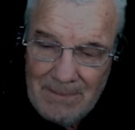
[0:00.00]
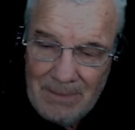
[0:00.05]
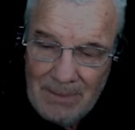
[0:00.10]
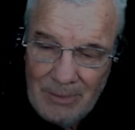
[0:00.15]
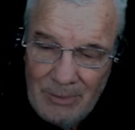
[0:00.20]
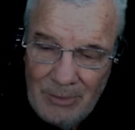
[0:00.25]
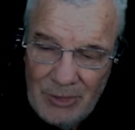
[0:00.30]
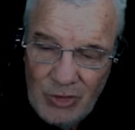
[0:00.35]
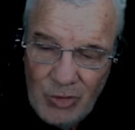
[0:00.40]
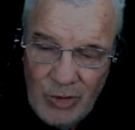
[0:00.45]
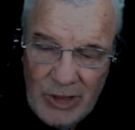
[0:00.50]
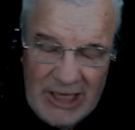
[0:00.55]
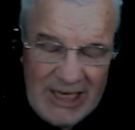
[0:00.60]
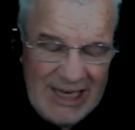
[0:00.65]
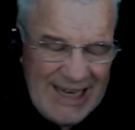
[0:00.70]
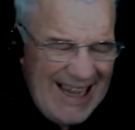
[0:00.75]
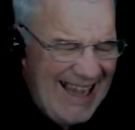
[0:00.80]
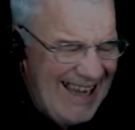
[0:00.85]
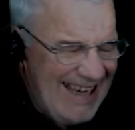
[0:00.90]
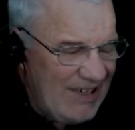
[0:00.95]
between
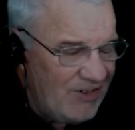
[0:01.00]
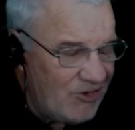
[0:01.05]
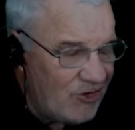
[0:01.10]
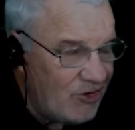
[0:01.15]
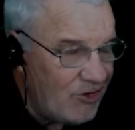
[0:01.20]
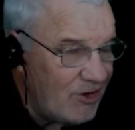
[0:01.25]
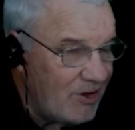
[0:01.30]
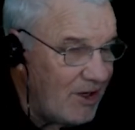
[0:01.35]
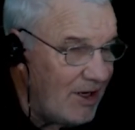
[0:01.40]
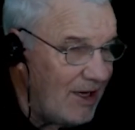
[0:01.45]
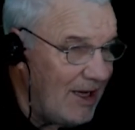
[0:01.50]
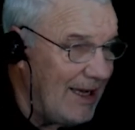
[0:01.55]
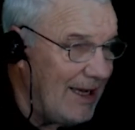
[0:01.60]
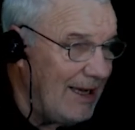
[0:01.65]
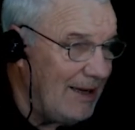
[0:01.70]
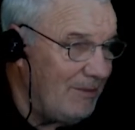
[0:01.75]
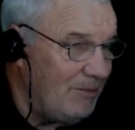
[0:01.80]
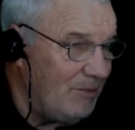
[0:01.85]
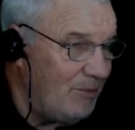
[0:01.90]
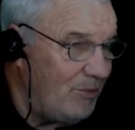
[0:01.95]
8
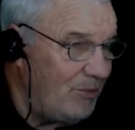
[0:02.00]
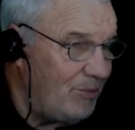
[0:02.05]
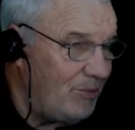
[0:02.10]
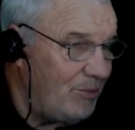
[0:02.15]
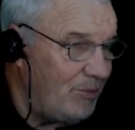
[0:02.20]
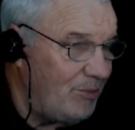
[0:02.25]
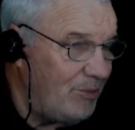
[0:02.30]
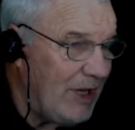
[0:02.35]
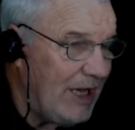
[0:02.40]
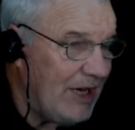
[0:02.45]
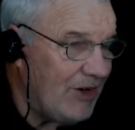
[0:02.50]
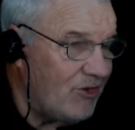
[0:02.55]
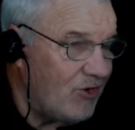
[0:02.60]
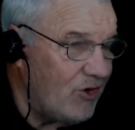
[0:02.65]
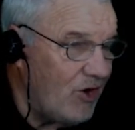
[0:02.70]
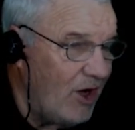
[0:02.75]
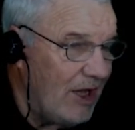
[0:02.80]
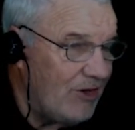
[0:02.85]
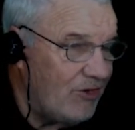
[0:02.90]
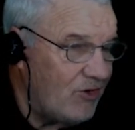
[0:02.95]
back
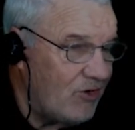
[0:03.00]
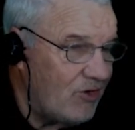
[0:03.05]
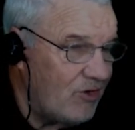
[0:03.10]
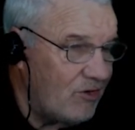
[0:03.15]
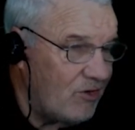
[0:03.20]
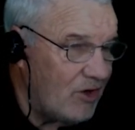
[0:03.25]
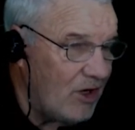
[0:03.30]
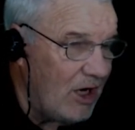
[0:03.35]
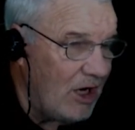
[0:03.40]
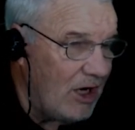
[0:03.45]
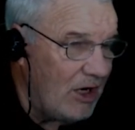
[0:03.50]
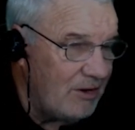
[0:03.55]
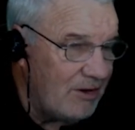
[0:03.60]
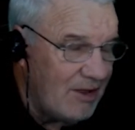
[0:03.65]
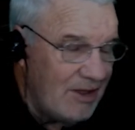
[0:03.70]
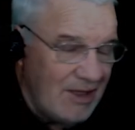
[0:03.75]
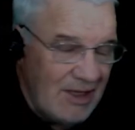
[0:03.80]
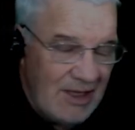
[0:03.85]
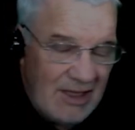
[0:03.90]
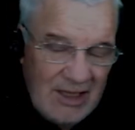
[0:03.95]
sides. So
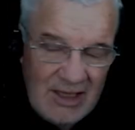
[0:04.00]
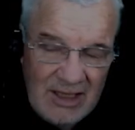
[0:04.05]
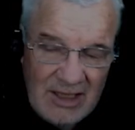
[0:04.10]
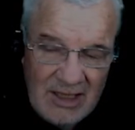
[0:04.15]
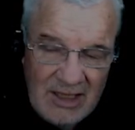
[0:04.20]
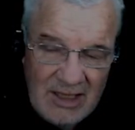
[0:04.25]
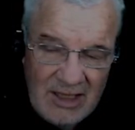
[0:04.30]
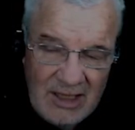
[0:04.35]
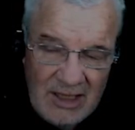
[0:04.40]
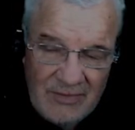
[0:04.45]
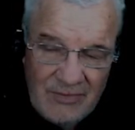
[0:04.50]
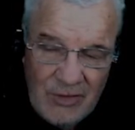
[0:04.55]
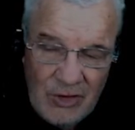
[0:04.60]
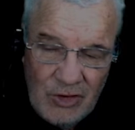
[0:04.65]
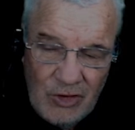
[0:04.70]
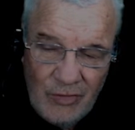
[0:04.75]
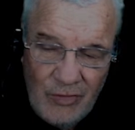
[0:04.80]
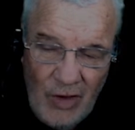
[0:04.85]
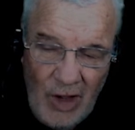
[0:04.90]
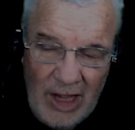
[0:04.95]
if you
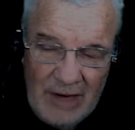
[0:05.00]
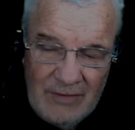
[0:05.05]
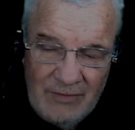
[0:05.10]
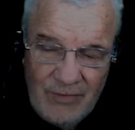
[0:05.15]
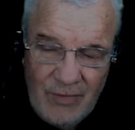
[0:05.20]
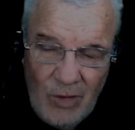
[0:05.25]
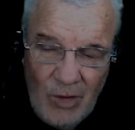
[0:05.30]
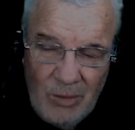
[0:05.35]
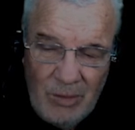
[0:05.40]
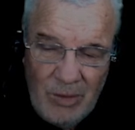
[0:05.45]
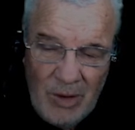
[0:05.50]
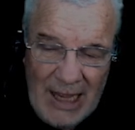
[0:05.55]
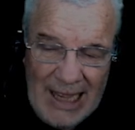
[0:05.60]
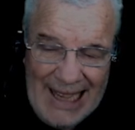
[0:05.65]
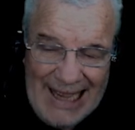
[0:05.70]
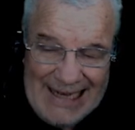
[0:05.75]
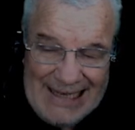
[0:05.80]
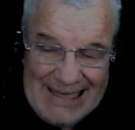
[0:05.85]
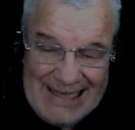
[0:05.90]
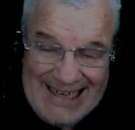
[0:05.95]
divide 4
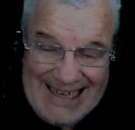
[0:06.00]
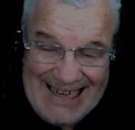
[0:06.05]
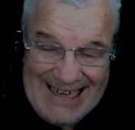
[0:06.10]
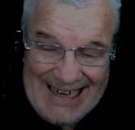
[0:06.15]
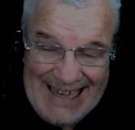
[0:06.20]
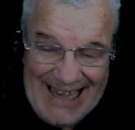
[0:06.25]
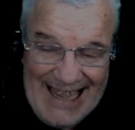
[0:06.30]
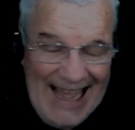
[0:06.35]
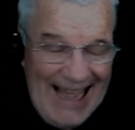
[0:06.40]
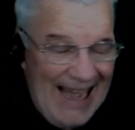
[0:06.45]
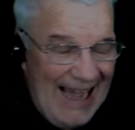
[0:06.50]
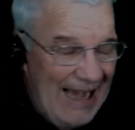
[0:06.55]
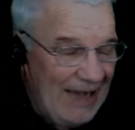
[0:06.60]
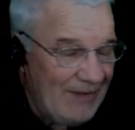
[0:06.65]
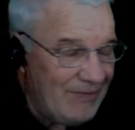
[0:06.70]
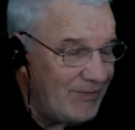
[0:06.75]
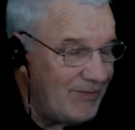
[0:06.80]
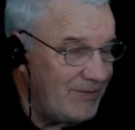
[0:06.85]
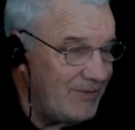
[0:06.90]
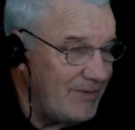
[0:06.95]
by 8, you get a
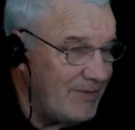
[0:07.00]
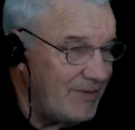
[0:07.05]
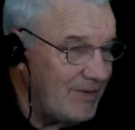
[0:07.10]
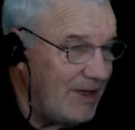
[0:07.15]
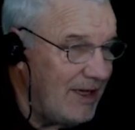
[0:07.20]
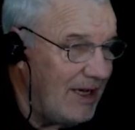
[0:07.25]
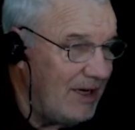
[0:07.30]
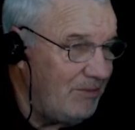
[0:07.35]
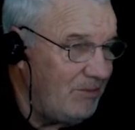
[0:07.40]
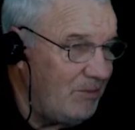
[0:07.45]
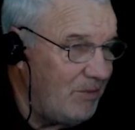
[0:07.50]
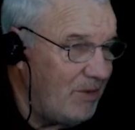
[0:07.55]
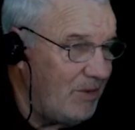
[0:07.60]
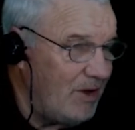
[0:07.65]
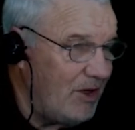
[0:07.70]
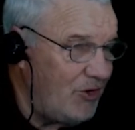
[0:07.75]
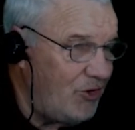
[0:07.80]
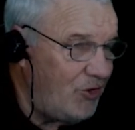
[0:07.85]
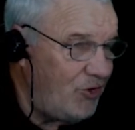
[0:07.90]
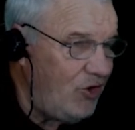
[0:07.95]
half. And
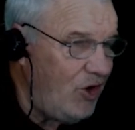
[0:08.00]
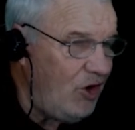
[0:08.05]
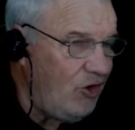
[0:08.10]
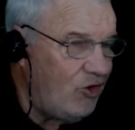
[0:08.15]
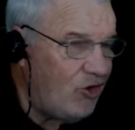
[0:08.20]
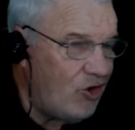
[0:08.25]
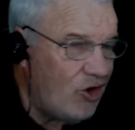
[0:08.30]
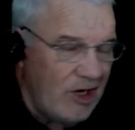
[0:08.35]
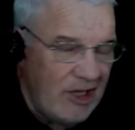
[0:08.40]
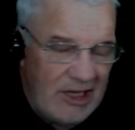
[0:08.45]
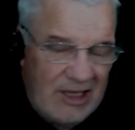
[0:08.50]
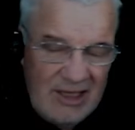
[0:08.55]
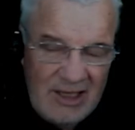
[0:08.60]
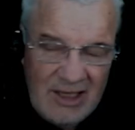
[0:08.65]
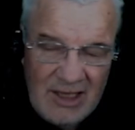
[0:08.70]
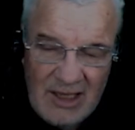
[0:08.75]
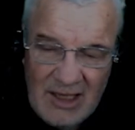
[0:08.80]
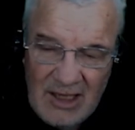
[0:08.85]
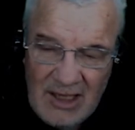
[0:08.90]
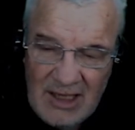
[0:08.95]
essentially,
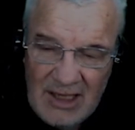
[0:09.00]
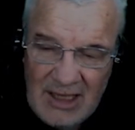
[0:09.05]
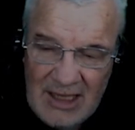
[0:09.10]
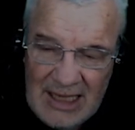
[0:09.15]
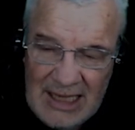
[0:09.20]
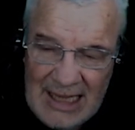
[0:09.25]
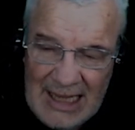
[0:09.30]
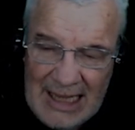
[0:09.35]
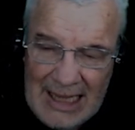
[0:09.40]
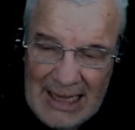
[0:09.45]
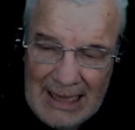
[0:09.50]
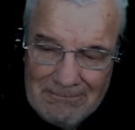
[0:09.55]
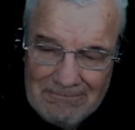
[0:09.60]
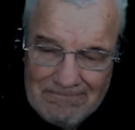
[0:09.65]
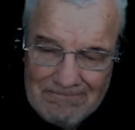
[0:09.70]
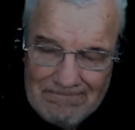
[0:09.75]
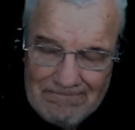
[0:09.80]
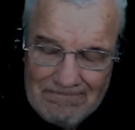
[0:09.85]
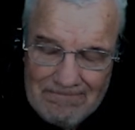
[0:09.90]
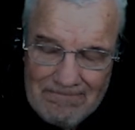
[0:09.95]
you're
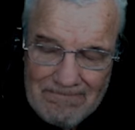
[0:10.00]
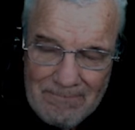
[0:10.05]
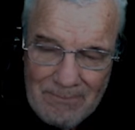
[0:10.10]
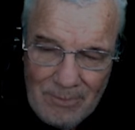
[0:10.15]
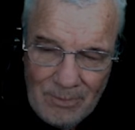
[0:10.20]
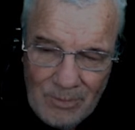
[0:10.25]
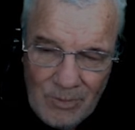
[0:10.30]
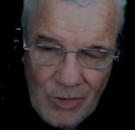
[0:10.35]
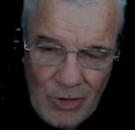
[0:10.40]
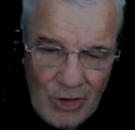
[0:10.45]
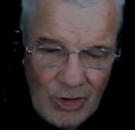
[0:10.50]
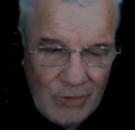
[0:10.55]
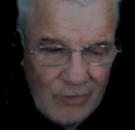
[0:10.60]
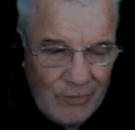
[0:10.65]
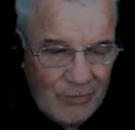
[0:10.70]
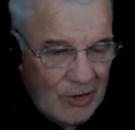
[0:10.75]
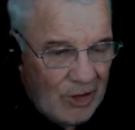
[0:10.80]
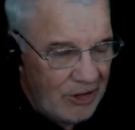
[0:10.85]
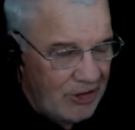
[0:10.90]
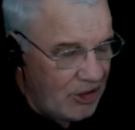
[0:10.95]

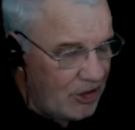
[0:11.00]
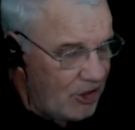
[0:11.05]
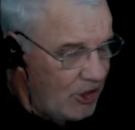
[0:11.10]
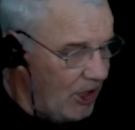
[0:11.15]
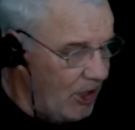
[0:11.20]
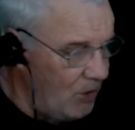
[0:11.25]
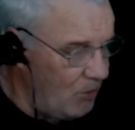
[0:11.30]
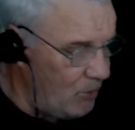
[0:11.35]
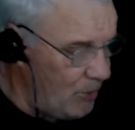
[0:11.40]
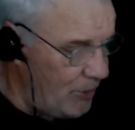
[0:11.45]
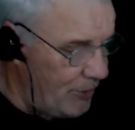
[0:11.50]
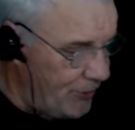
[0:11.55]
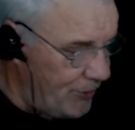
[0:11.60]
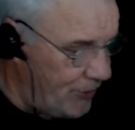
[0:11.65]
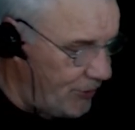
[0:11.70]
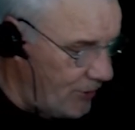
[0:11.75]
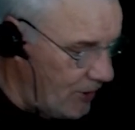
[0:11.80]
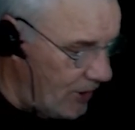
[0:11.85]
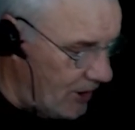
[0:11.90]
going to go with